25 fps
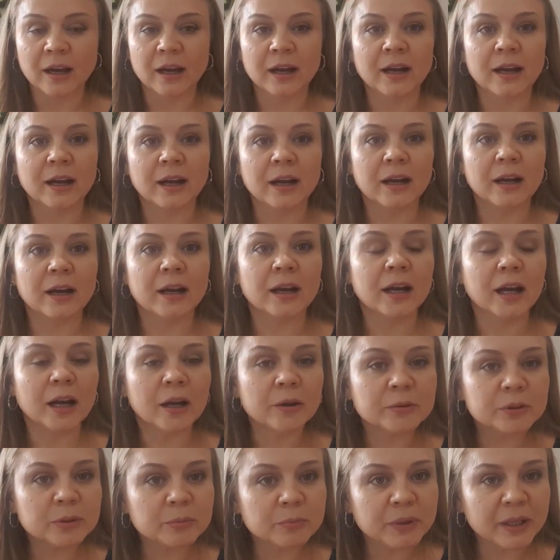uh,
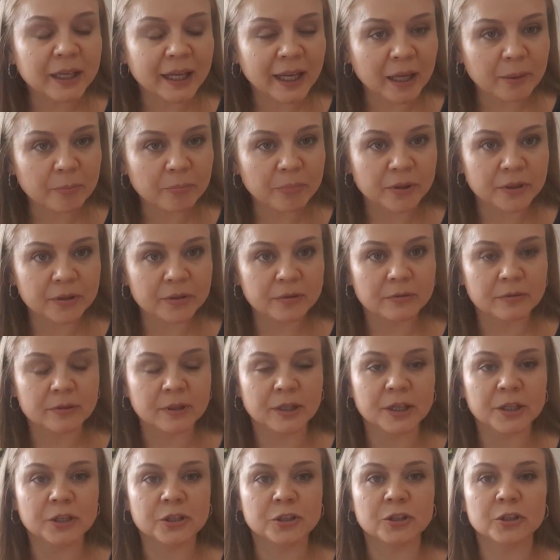how to be happy in
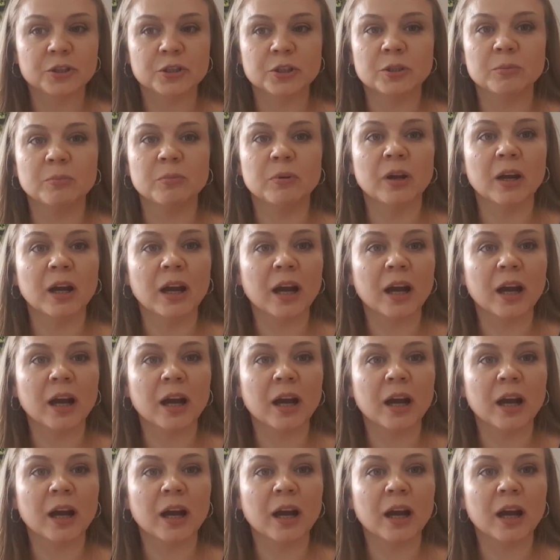relationship